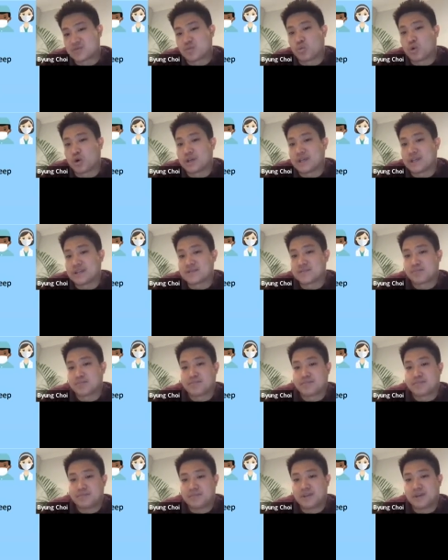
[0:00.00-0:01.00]
what is
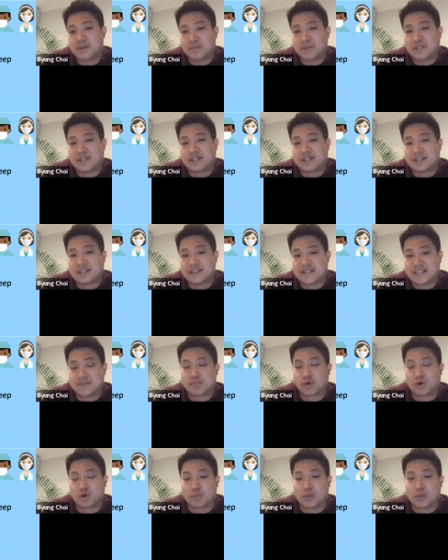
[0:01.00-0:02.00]
immediately
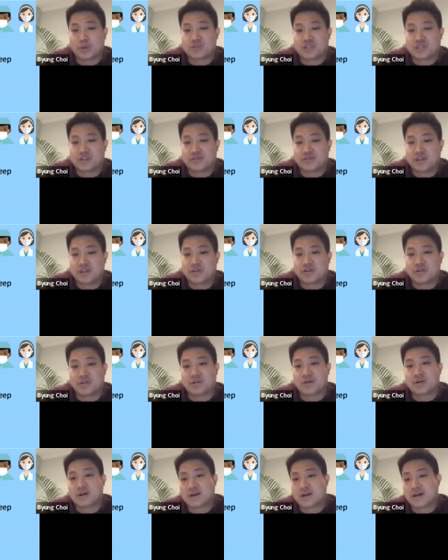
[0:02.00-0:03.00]
deep or posterior
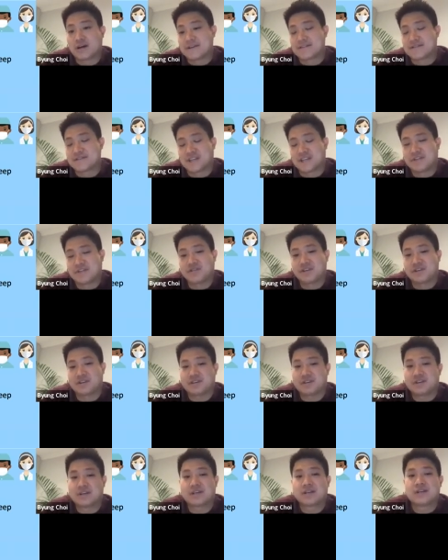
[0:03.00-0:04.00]
or
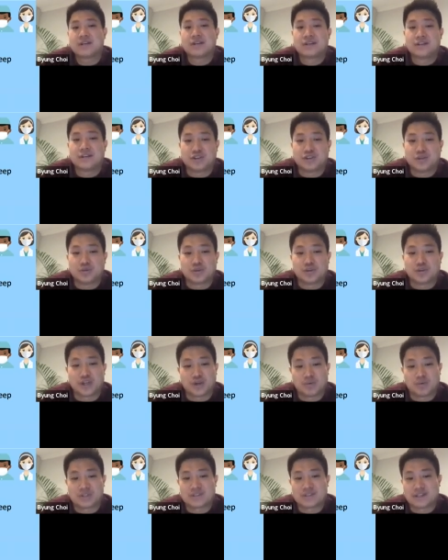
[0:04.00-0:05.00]
anterior, you would
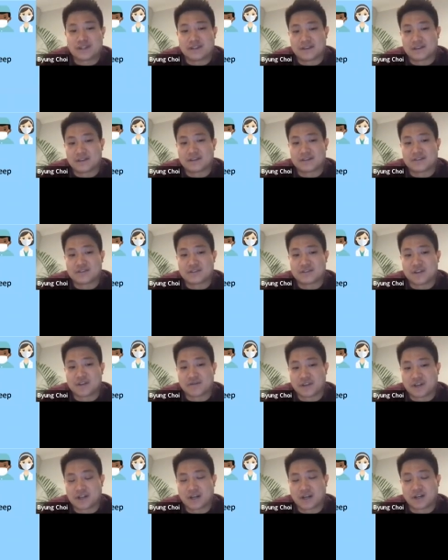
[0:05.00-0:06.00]
know it's either the
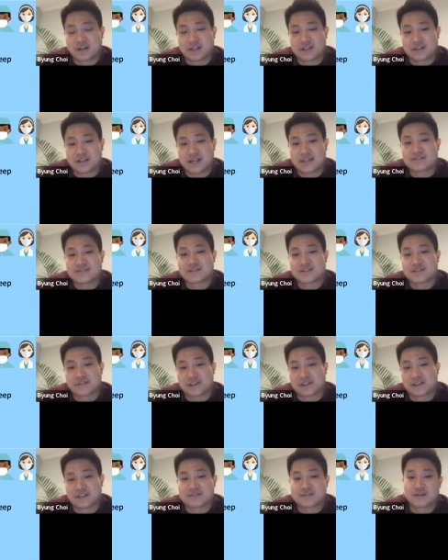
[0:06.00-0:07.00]
cervicalis, ansa
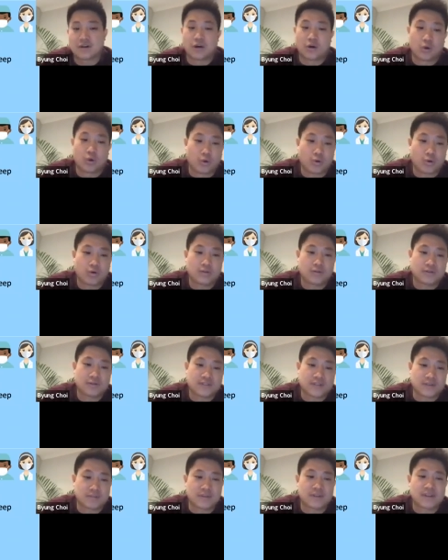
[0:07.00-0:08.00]
cervicalis, or
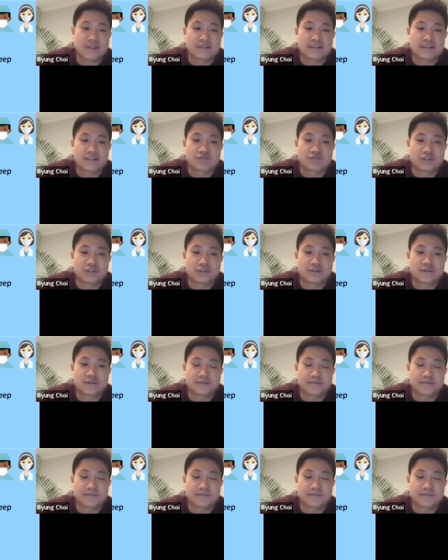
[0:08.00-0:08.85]
sympathetic trunk.